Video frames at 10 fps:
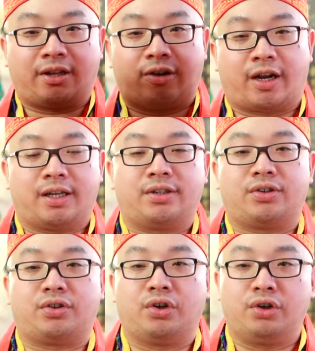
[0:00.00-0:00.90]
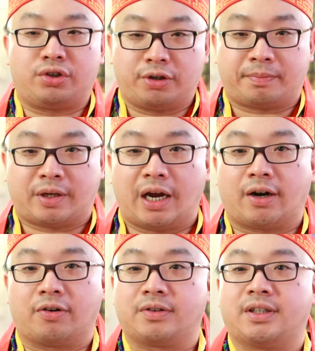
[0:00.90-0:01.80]
Dragon's YouTube
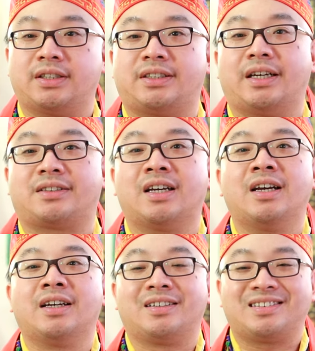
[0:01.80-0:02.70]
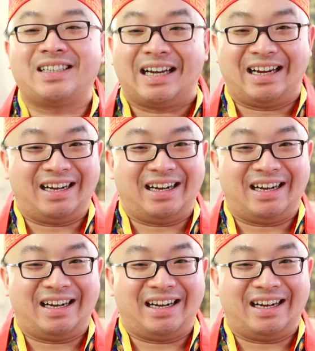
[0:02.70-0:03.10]
channel. This is Jin